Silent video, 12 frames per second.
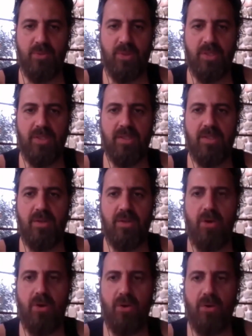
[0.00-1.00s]
is one of the
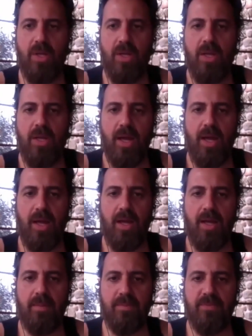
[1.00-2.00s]

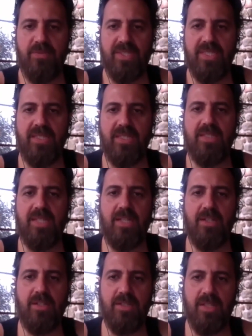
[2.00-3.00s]

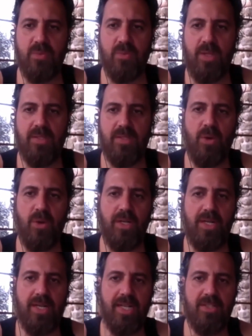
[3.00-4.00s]
facilitators as well as the
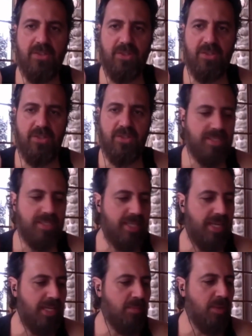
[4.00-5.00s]
organizer. So let's
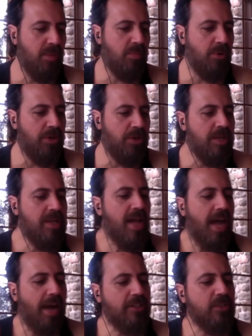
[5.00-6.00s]
get him on board.
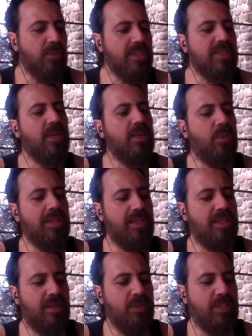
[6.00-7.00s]
I just want to say one
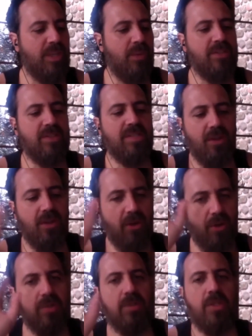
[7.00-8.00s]
thing, which I wanted to say
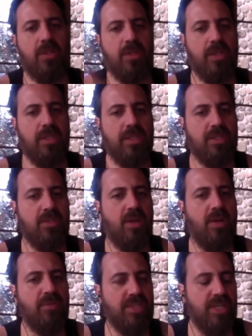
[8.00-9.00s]
earlier in this
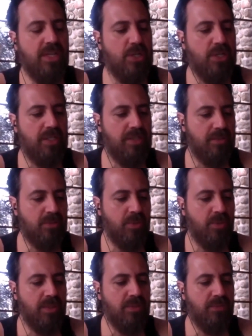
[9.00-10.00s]
conversation. It was
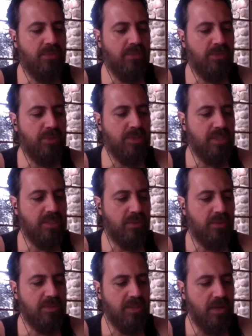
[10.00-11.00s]
one of the first things I wanted
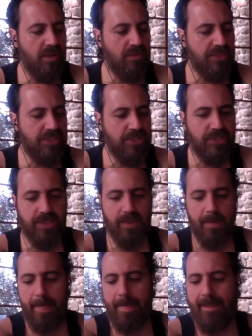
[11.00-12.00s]
to say in the
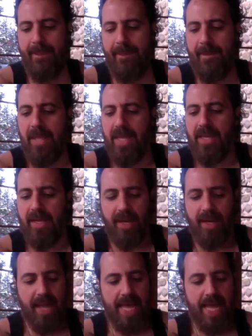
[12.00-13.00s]
conversation.
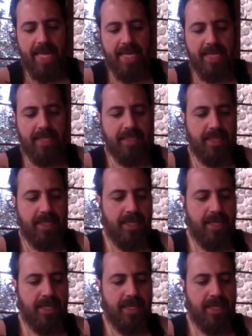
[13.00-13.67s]
And